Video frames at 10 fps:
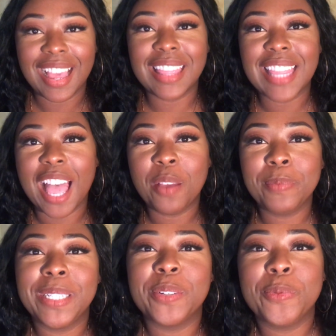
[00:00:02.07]
allow
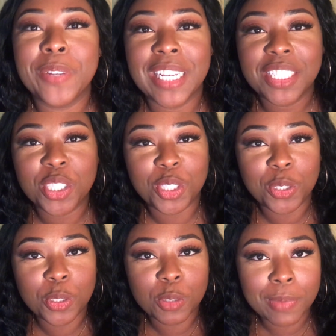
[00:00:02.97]
me to
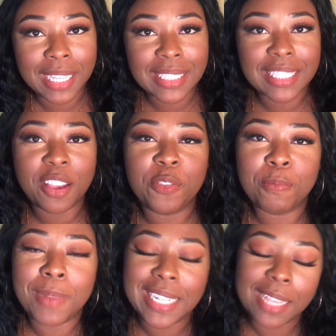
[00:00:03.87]
reintroduce myself.
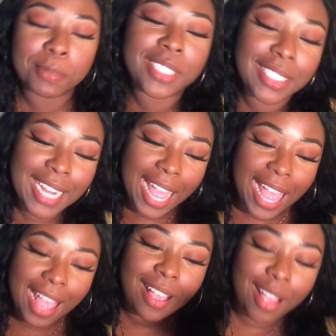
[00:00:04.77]
My name is
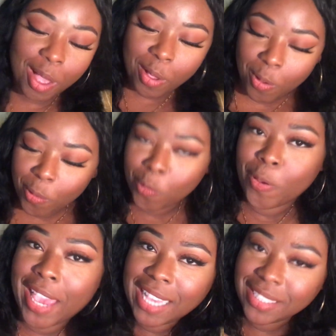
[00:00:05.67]
Shia,
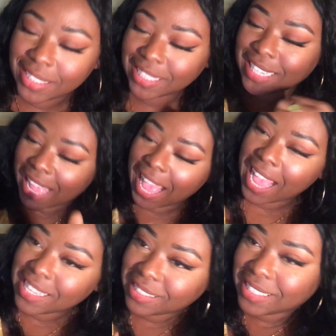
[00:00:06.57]
O H to the
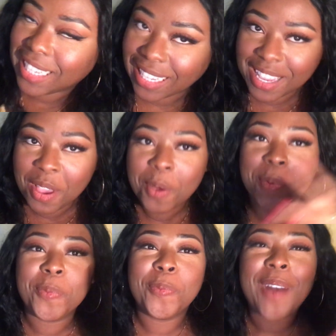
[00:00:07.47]
I D.
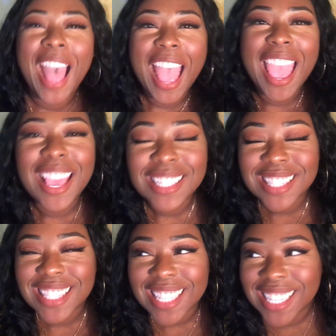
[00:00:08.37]
What?
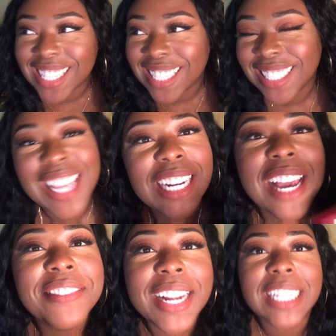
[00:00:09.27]
Y'all
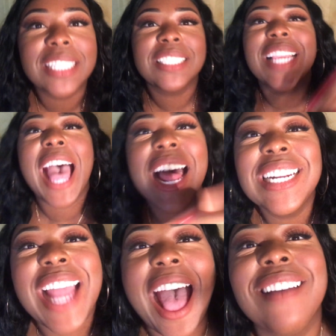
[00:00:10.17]
not ready. Y'all
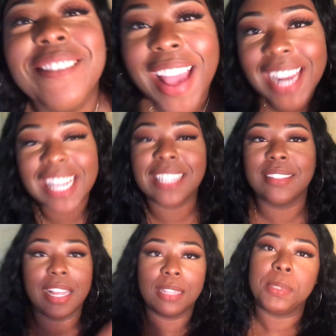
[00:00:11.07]
not ready.
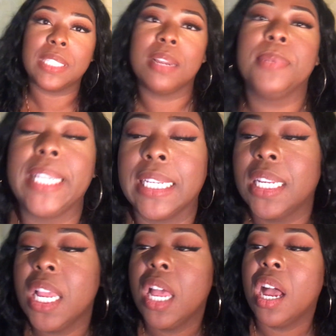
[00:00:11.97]
Now let me stop playing.
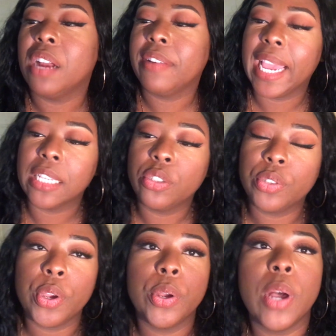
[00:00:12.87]
All right,
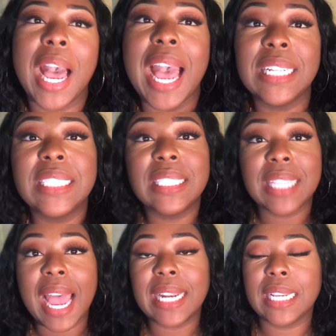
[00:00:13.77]
so I
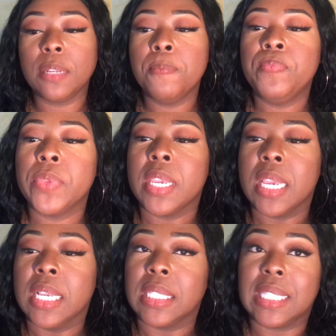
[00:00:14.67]
decided,
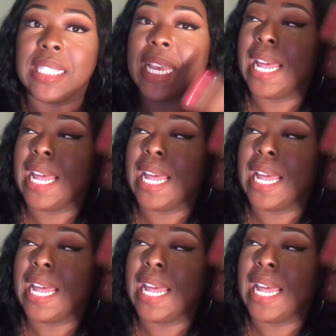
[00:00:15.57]
since I